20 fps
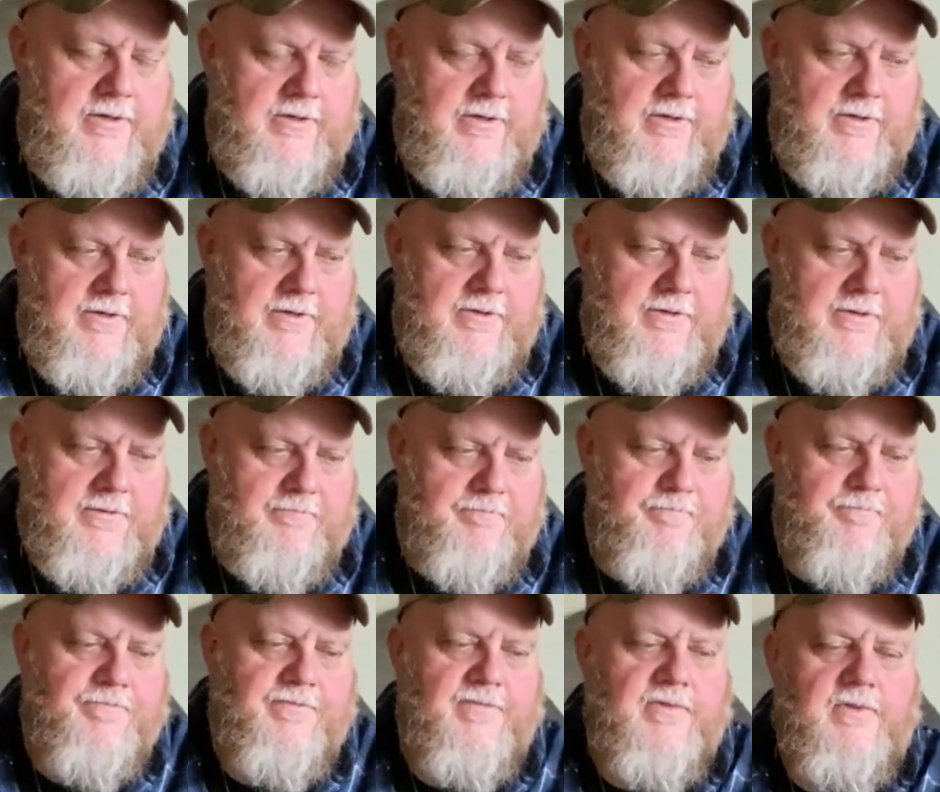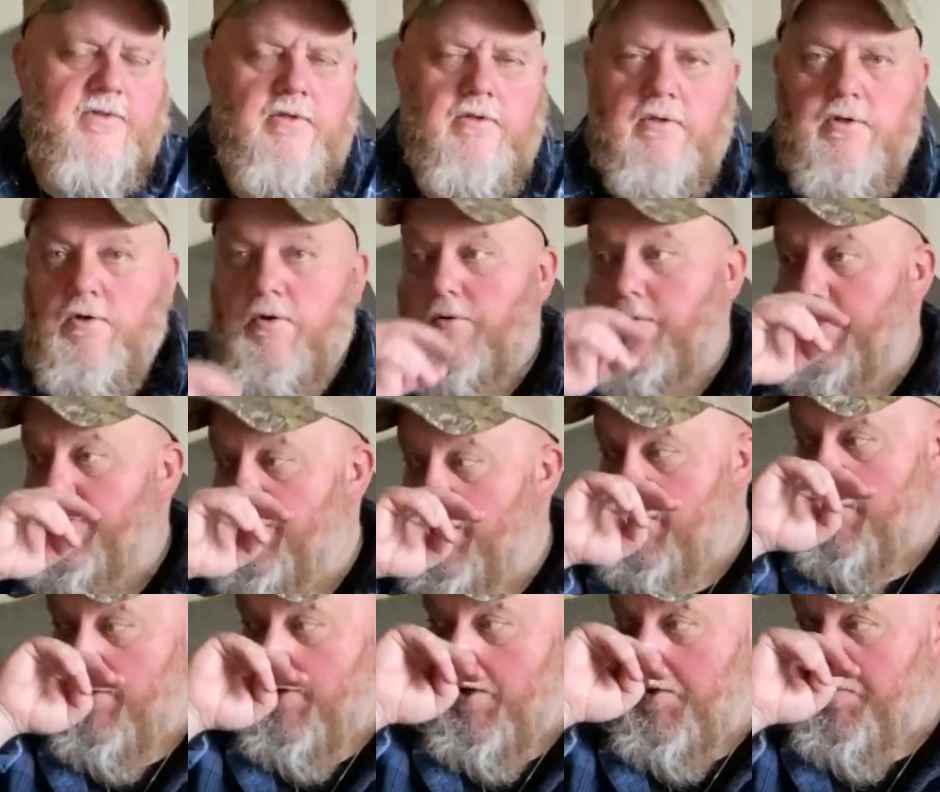Even
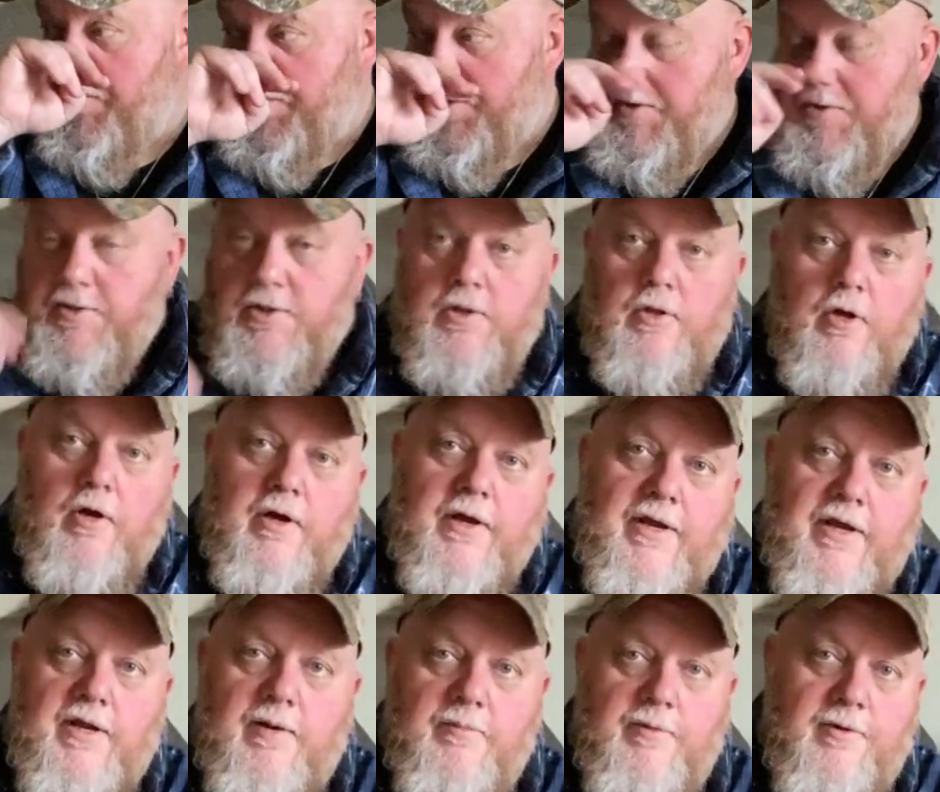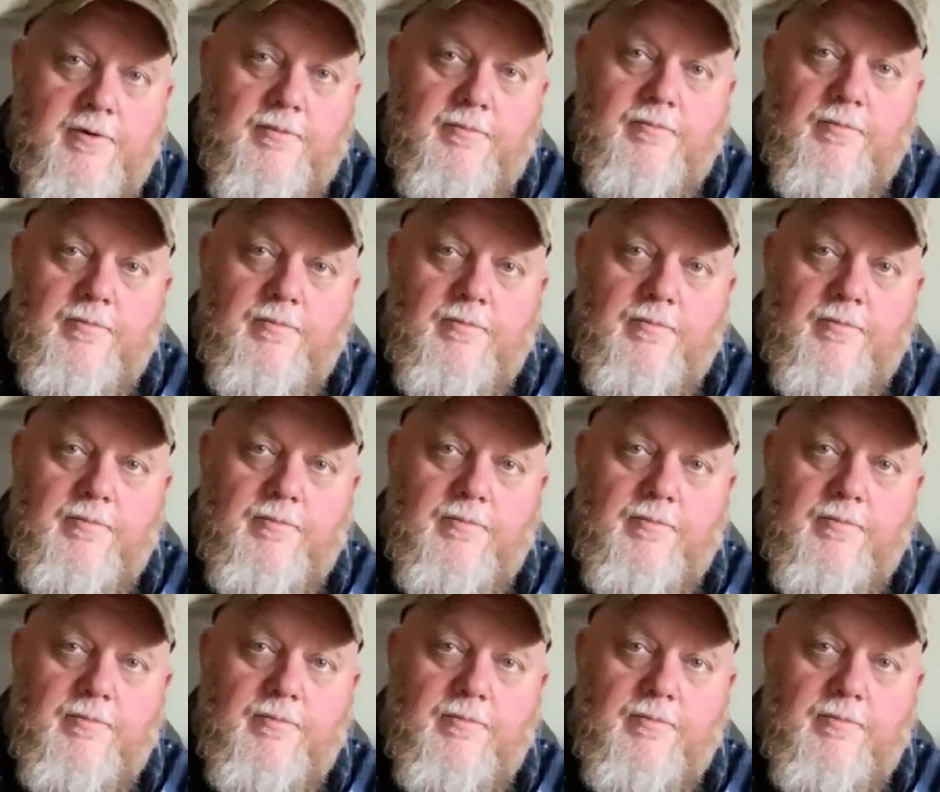a carpenter's claw hammer,